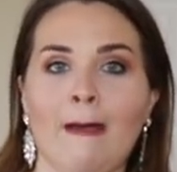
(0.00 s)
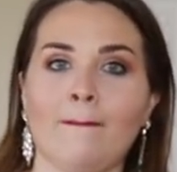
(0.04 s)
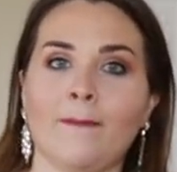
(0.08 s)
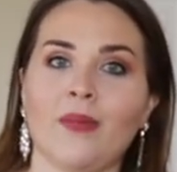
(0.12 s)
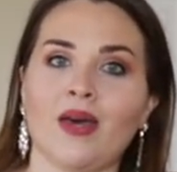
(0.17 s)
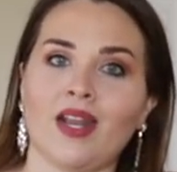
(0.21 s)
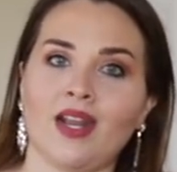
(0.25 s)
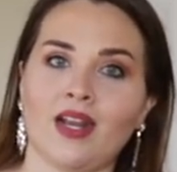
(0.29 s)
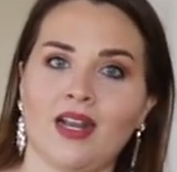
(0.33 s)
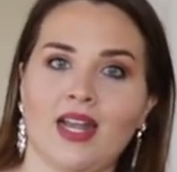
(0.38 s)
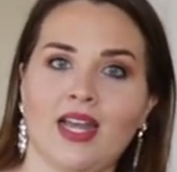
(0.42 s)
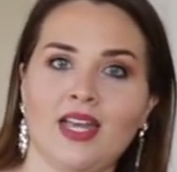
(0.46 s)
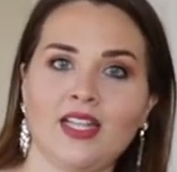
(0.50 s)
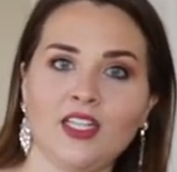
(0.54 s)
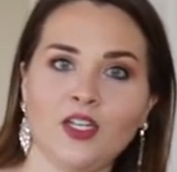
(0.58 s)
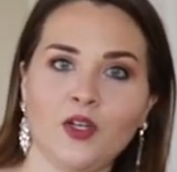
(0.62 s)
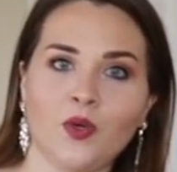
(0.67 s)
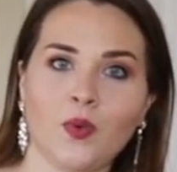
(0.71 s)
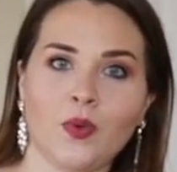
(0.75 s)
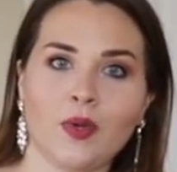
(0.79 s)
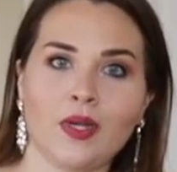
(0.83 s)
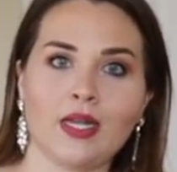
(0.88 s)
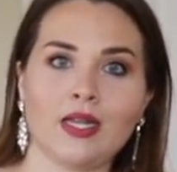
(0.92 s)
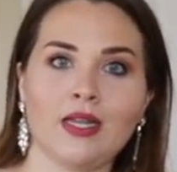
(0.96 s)
But at
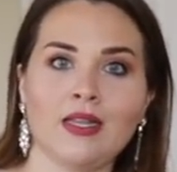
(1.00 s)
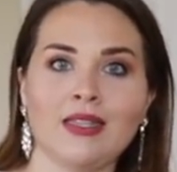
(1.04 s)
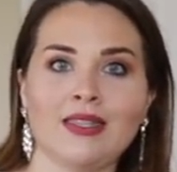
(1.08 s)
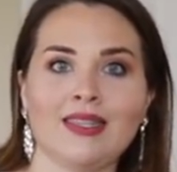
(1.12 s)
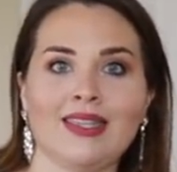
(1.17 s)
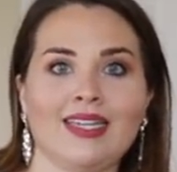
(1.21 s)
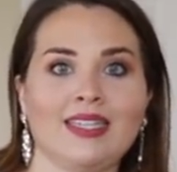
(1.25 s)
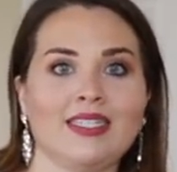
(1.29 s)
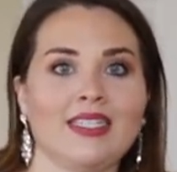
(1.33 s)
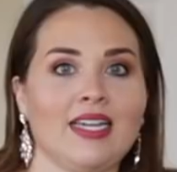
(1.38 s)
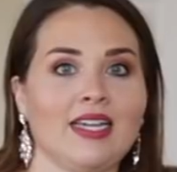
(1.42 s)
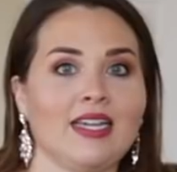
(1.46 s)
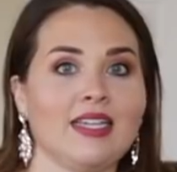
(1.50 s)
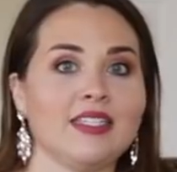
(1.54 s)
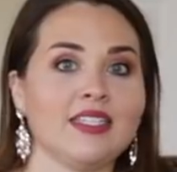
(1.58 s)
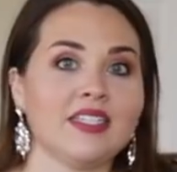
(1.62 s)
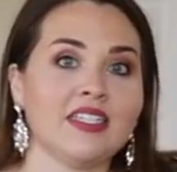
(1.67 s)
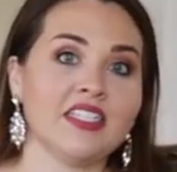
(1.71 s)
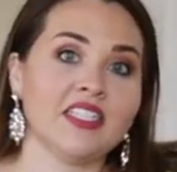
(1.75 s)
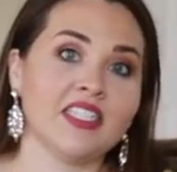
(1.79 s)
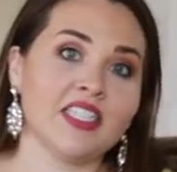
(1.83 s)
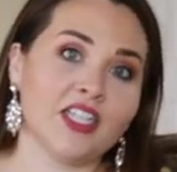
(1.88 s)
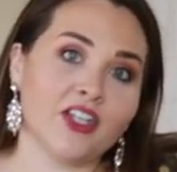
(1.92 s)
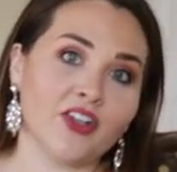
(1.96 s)
Eloquii, they take into
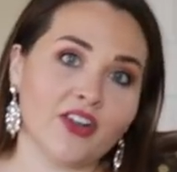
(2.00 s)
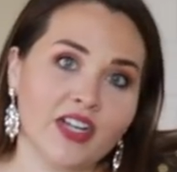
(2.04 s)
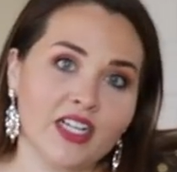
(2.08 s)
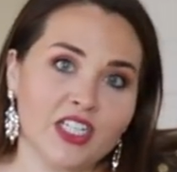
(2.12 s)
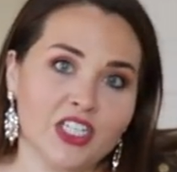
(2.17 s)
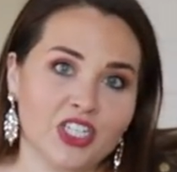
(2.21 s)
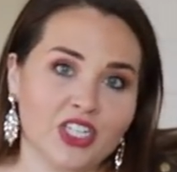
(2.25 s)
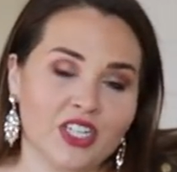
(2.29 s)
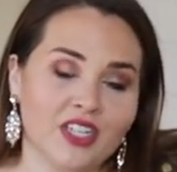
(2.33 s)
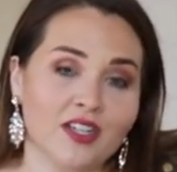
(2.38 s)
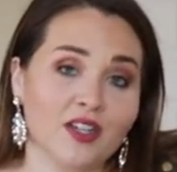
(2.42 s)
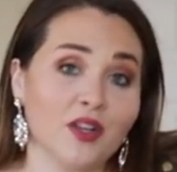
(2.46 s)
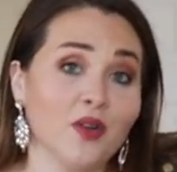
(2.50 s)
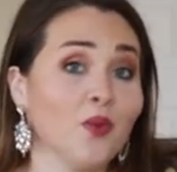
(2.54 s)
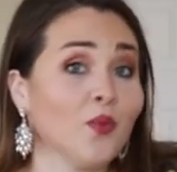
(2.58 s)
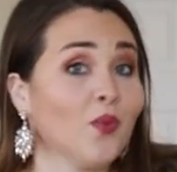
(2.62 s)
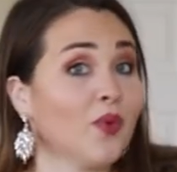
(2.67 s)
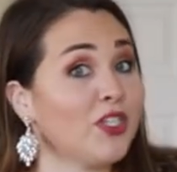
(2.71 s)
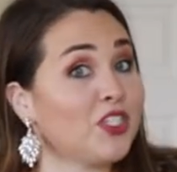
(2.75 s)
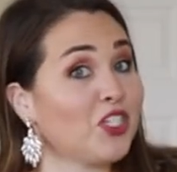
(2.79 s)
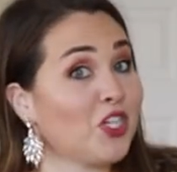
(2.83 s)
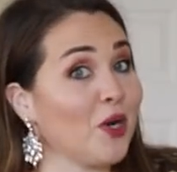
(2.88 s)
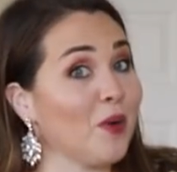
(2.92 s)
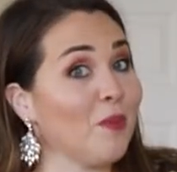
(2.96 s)
consideration
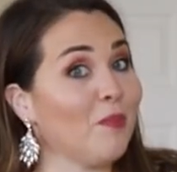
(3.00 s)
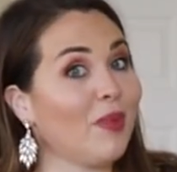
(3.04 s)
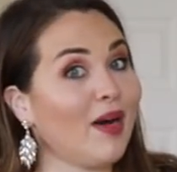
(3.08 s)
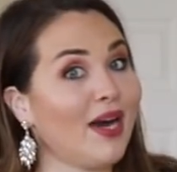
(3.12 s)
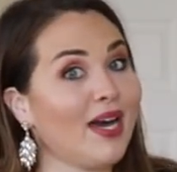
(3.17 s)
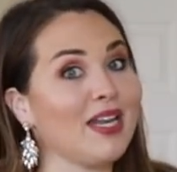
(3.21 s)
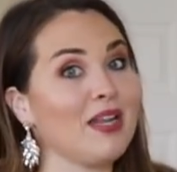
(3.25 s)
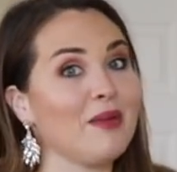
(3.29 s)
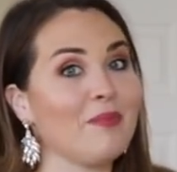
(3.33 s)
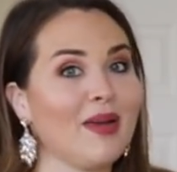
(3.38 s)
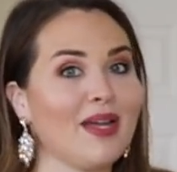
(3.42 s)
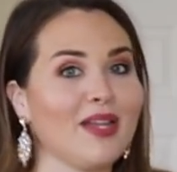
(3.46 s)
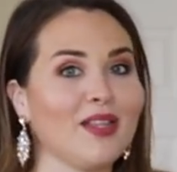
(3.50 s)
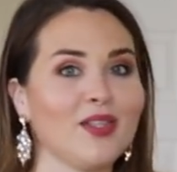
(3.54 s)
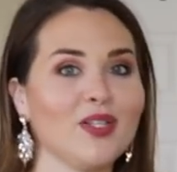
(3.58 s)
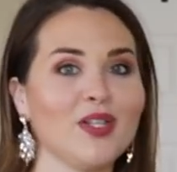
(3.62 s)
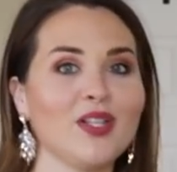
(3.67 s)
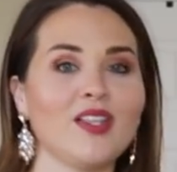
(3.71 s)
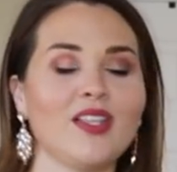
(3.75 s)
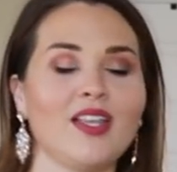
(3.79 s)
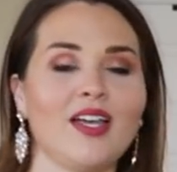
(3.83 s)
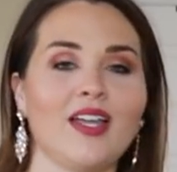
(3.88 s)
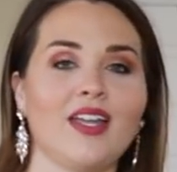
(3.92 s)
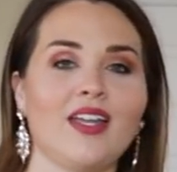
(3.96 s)
what your body might
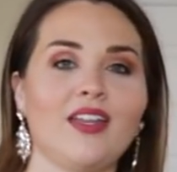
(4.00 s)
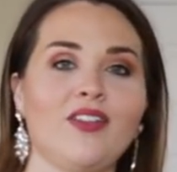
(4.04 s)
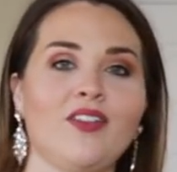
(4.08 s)
look like,